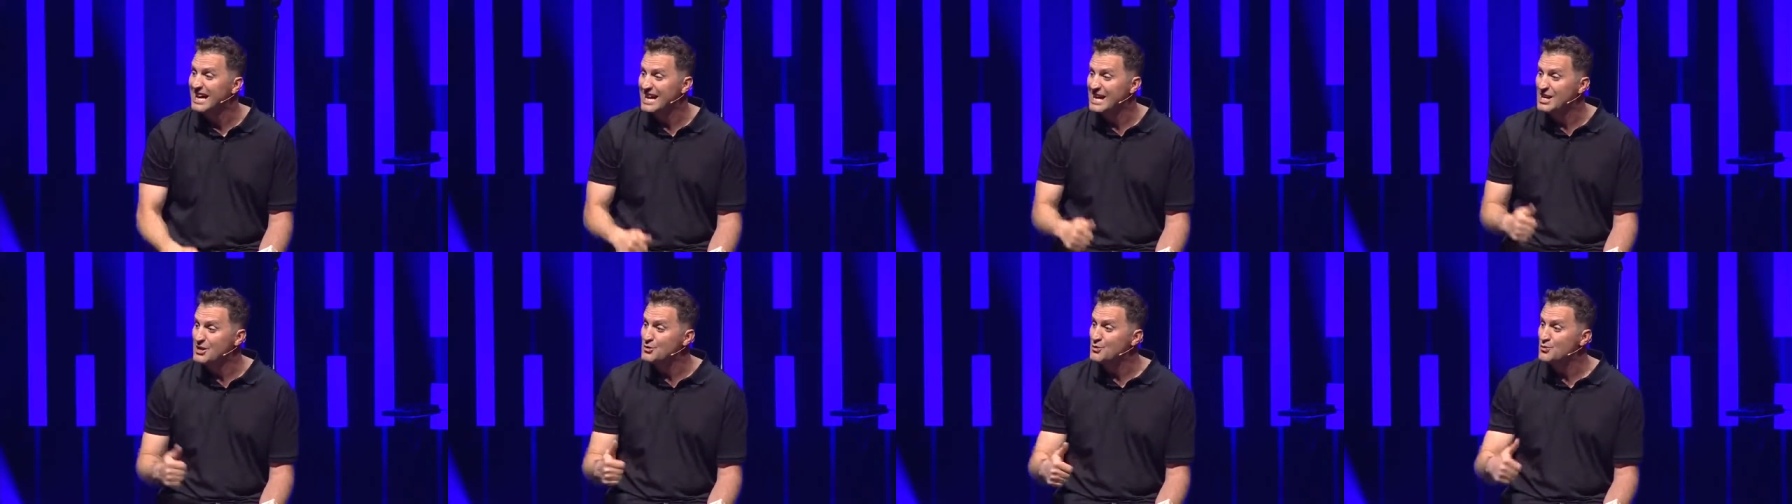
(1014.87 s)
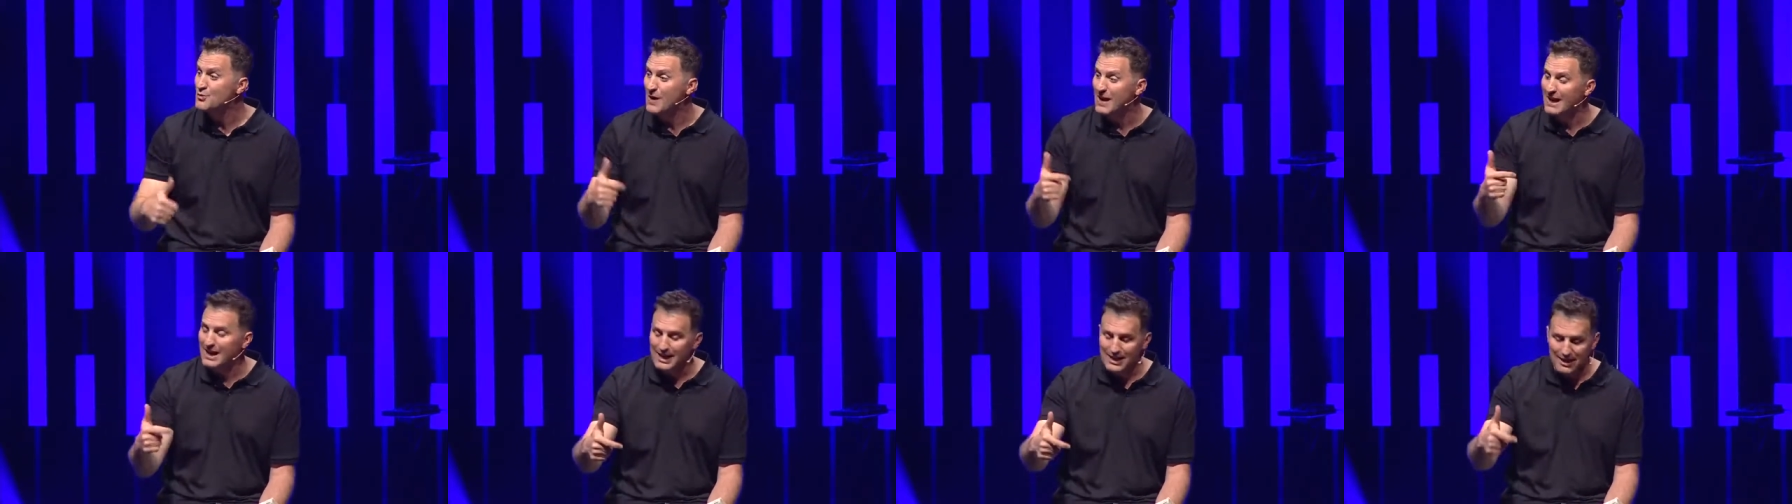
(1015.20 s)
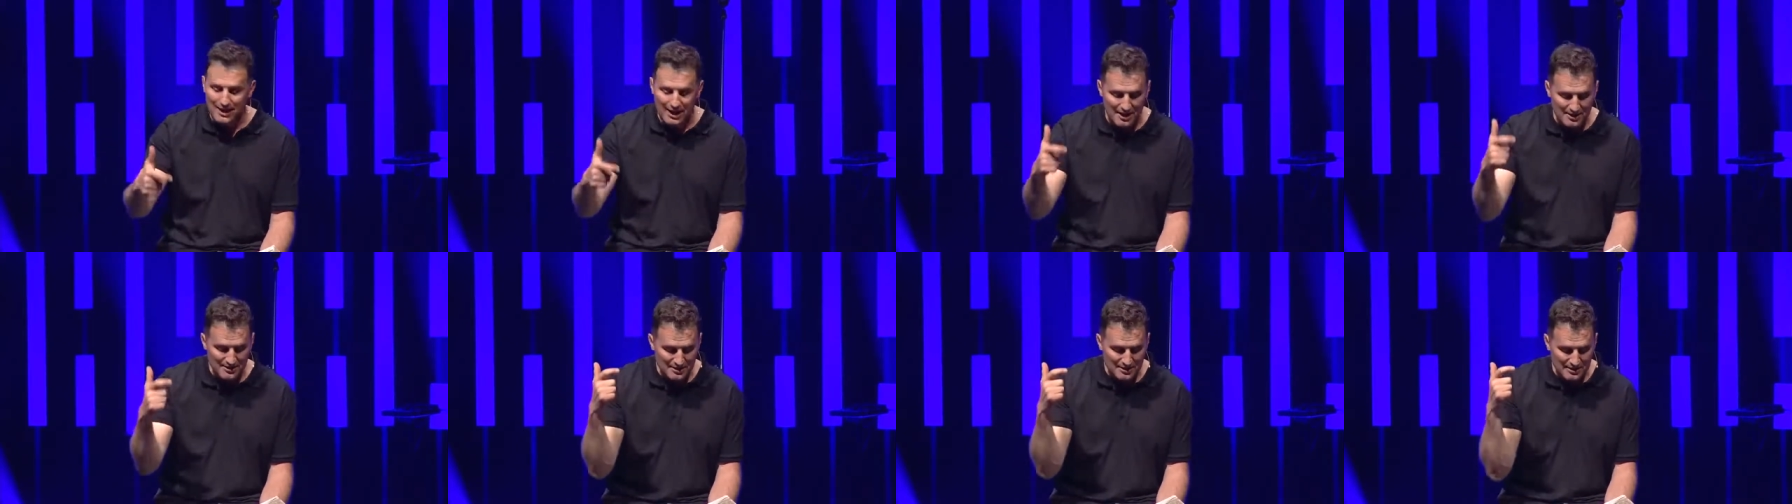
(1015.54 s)
He's
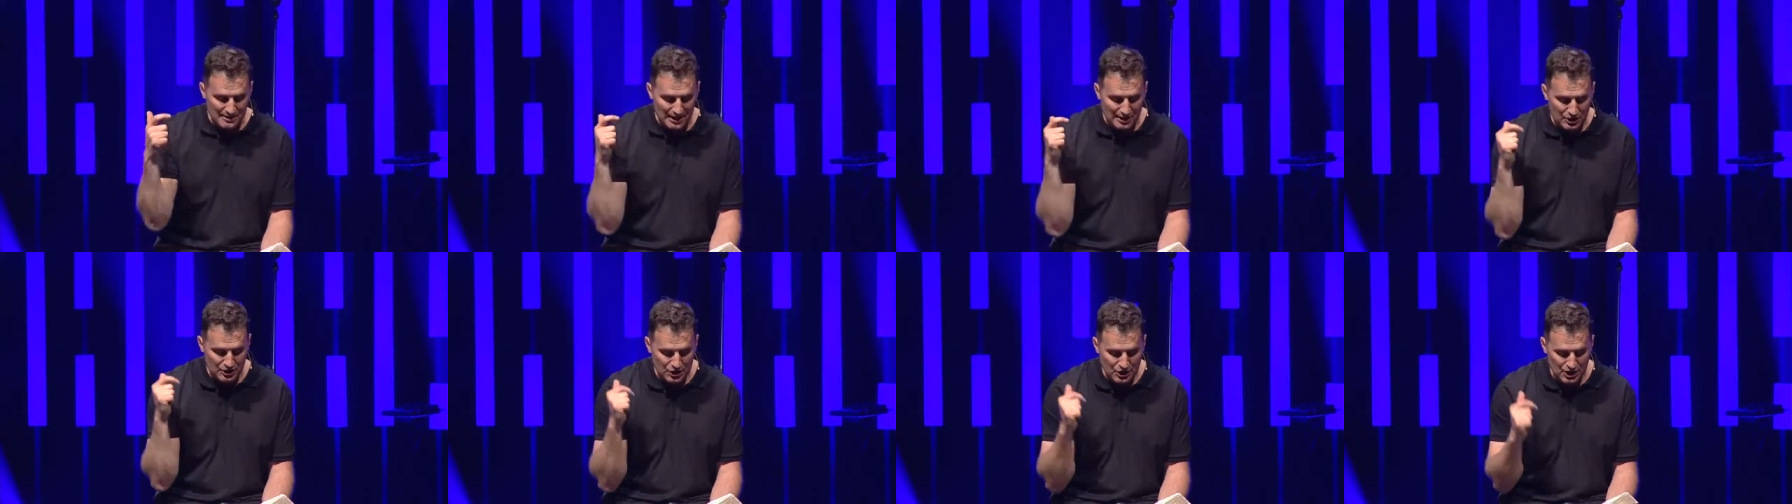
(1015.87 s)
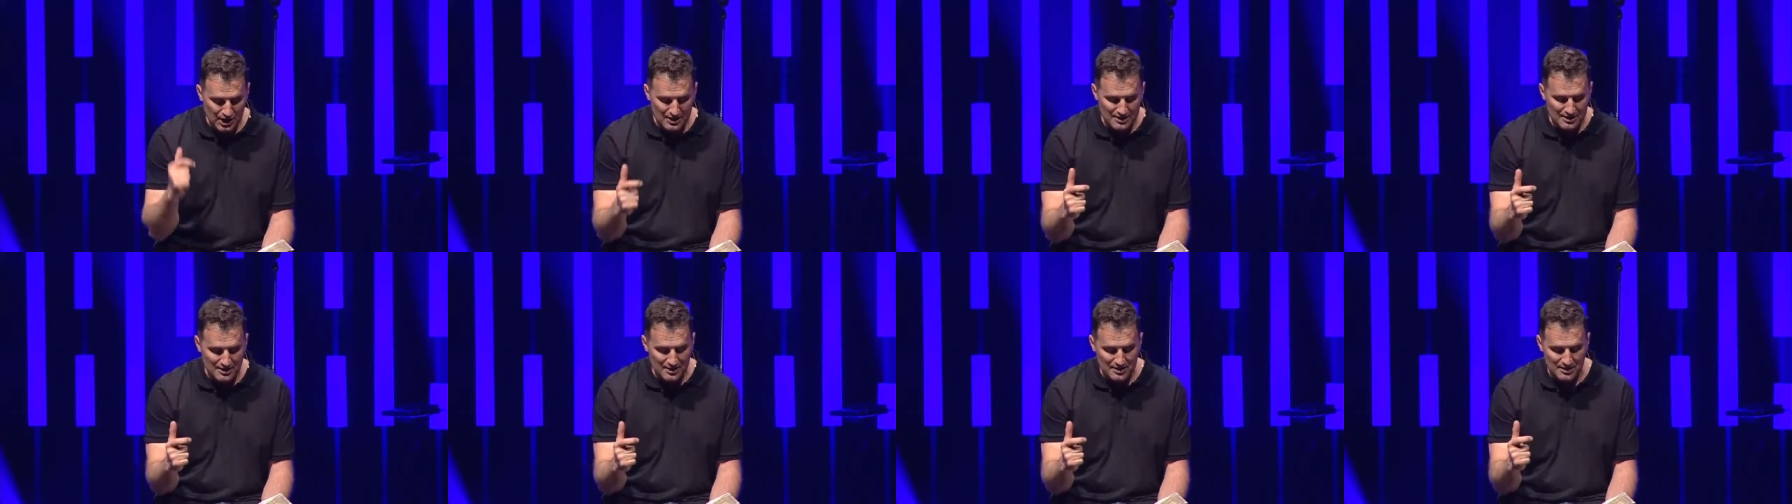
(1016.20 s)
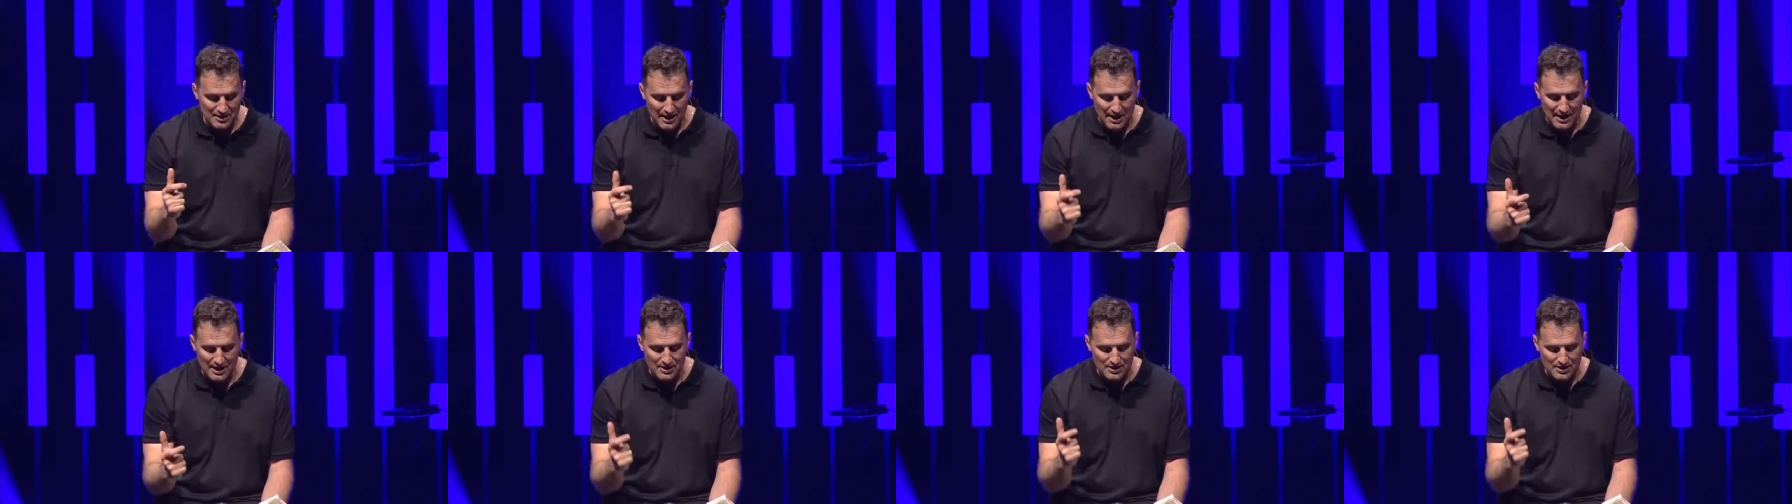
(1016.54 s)
recognizing that Jesus